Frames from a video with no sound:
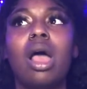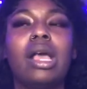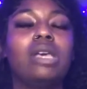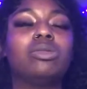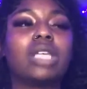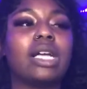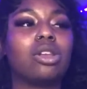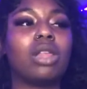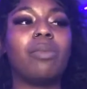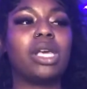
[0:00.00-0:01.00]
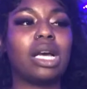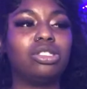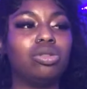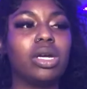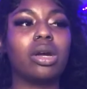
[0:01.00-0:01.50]
He was like, don't let me
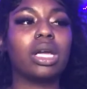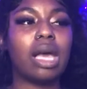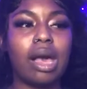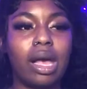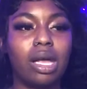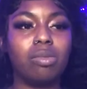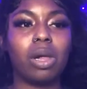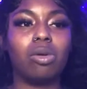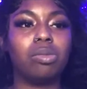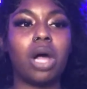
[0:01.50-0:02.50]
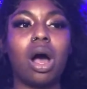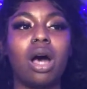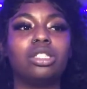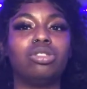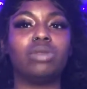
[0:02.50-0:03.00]
catch you here again, blah, blah,
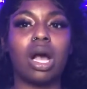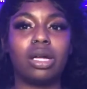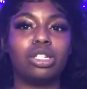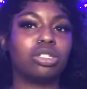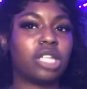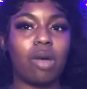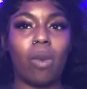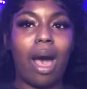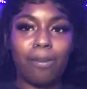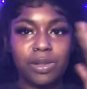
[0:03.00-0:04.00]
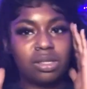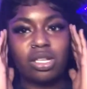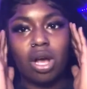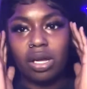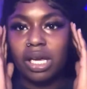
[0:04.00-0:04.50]
blah. Do you not understand what happens to
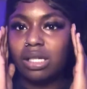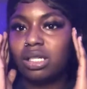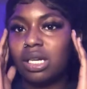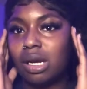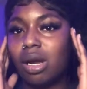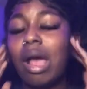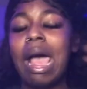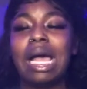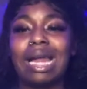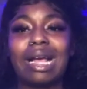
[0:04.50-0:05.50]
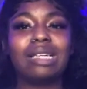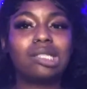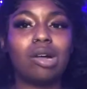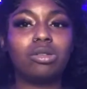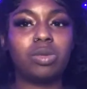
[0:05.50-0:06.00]
young kids here? And I guess
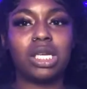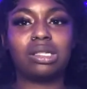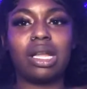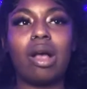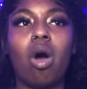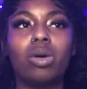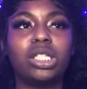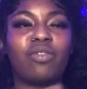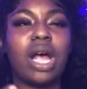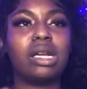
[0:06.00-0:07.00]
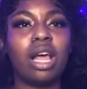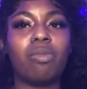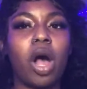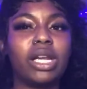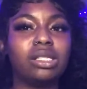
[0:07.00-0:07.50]
that was because they always find dead
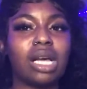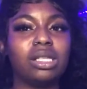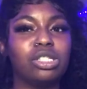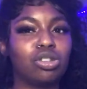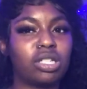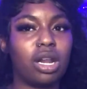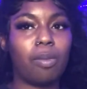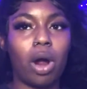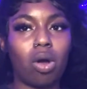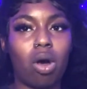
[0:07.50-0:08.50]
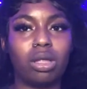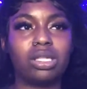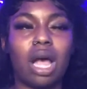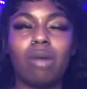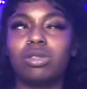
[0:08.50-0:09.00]
bodies at Leisure City Park all the
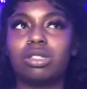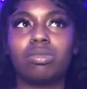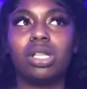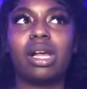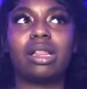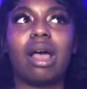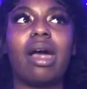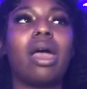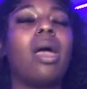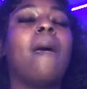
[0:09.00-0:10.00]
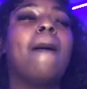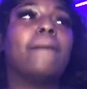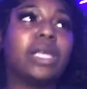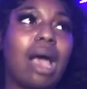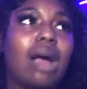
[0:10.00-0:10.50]
time or something like that.
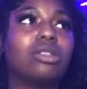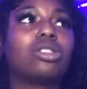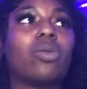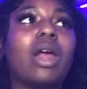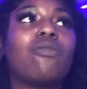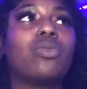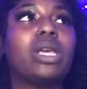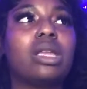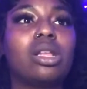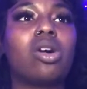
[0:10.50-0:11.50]
But yeah, so whatever, we get in the